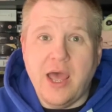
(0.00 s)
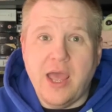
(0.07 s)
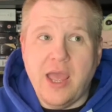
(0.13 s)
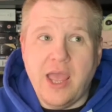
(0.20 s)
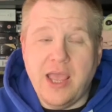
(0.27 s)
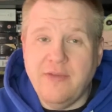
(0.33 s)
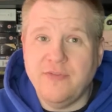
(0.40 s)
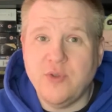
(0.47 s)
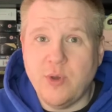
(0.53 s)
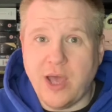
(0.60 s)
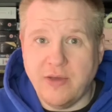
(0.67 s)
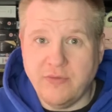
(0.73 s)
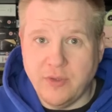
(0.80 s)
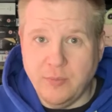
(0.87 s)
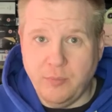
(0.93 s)
if you
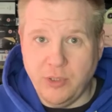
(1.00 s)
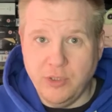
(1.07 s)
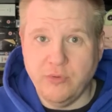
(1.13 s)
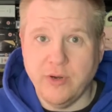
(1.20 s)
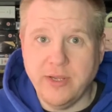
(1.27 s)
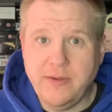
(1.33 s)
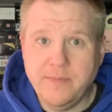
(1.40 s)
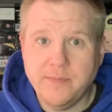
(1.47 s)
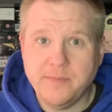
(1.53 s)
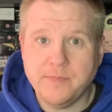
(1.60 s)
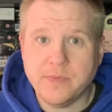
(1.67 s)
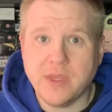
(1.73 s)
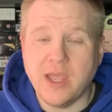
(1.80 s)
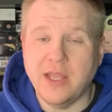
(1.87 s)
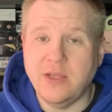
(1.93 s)
have a Blu-ray
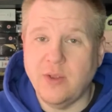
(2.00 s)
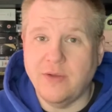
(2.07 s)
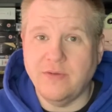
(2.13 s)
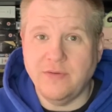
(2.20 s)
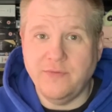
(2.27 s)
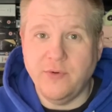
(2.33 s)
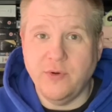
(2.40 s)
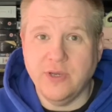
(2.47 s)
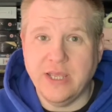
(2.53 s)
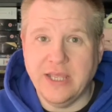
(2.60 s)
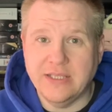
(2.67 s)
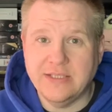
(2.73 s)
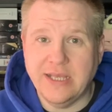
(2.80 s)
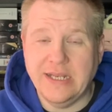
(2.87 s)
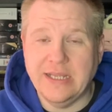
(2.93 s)
and you have a
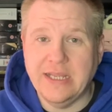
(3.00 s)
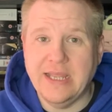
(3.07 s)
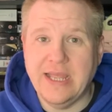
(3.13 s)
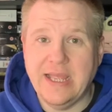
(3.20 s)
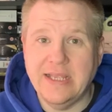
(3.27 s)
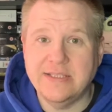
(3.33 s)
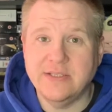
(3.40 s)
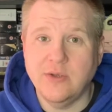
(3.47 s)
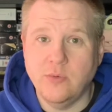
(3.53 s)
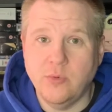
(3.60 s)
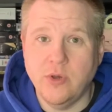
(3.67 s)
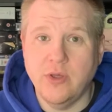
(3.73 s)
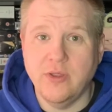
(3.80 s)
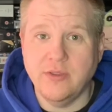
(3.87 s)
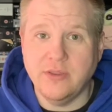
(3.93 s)
4K telly, is it
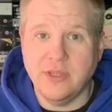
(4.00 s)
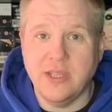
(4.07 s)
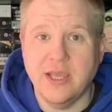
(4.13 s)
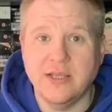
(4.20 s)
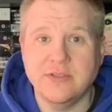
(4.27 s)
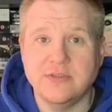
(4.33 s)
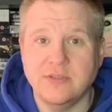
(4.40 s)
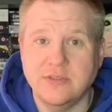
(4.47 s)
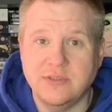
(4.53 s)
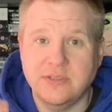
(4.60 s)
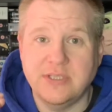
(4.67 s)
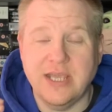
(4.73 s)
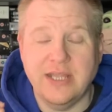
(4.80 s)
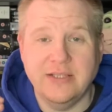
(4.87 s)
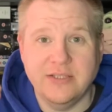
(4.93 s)
worth the extra
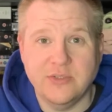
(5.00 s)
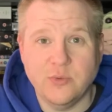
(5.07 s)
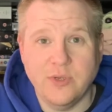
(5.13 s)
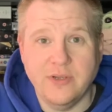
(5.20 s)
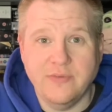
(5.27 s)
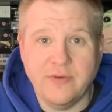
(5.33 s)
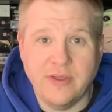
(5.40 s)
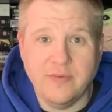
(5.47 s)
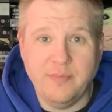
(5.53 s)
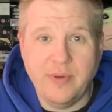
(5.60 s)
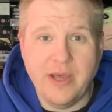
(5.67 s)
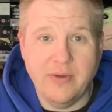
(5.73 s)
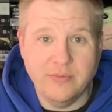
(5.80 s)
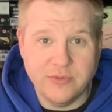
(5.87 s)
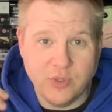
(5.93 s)
£10 to
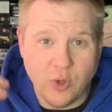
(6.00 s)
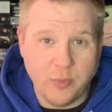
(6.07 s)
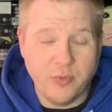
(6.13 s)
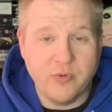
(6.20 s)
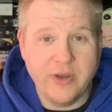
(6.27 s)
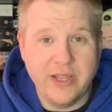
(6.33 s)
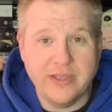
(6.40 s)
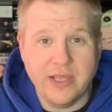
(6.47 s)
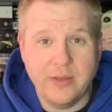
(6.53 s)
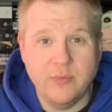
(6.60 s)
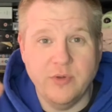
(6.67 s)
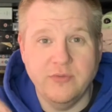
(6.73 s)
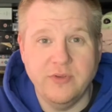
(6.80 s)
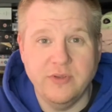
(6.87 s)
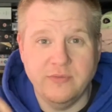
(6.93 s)
£25 to upgrade that
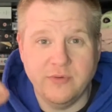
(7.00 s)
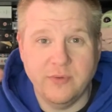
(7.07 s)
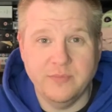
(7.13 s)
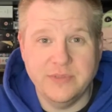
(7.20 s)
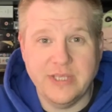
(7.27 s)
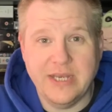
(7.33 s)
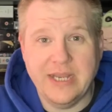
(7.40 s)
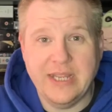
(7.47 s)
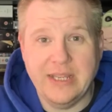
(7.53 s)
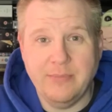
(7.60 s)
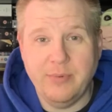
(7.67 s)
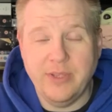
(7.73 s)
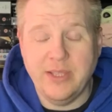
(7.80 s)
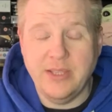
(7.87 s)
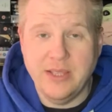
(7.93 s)
movie from
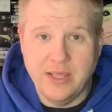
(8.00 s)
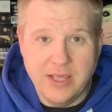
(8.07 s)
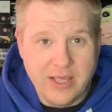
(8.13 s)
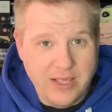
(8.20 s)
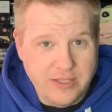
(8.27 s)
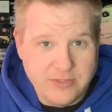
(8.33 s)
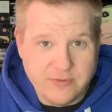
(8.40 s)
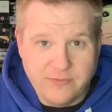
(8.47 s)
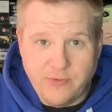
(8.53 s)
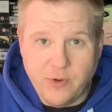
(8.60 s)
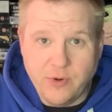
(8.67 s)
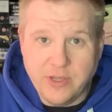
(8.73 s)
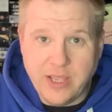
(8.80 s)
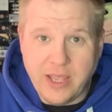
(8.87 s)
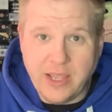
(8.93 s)
1080p to
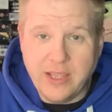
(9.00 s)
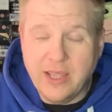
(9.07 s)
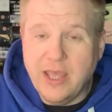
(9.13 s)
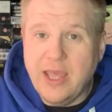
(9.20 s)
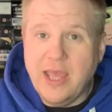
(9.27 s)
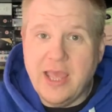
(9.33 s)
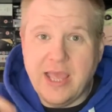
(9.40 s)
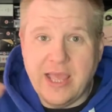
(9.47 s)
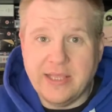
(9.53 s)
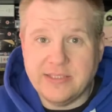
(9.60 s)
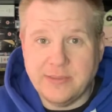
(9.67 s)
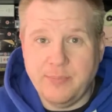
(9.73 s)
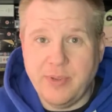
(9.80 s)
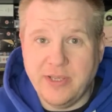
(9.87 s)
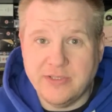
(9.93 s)
4K? Is the
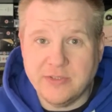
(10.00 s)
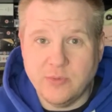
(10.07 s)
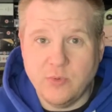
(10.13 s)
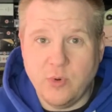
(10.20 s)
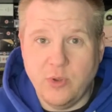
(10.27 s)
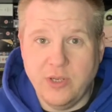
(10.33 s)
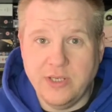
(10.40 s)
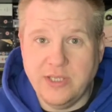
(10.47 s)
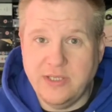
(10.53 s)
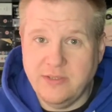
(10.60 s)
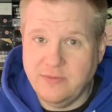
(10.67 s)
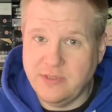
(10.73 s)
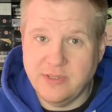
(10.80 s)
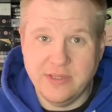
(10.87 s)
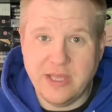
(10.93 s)
picture quality
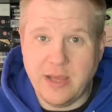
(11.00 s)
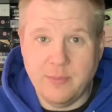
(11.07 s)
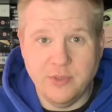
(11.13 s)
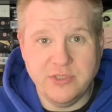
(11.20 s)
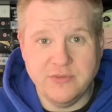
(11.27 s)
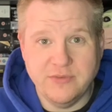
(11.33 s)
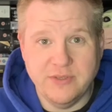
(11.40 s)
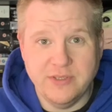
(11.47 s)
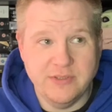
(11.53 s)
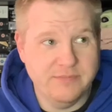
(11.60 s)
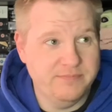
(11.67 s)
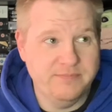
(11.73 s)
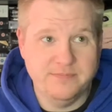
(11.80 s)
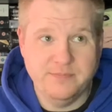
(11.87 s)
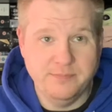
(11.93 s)
that much of a
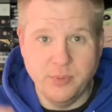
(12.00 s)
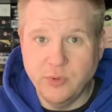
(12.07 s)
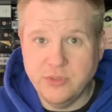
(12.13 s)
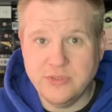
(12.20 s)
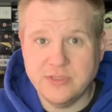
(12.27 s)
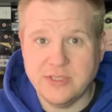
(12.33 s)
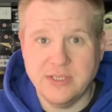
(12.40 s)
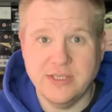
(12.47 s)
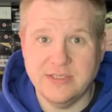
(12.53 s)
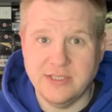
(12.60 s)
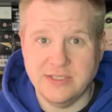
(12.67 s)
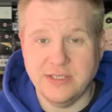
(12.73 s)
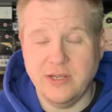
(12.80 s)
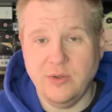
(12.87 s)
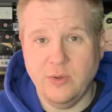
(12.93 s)
boost? Is the
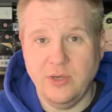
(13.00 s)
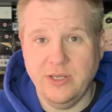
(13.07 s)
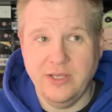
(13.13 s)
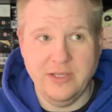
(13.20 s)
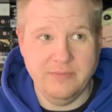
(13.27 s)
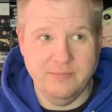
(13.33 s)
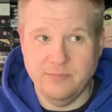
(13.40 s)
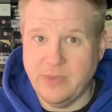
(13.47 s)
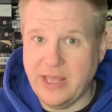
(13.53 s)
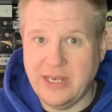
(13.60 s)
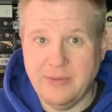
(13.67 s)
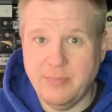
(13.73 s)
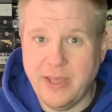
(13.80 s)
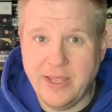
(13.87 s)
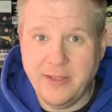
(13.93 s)
sound quality any
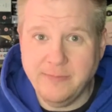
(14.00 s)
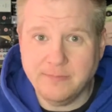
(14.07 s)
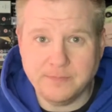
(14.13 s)
better?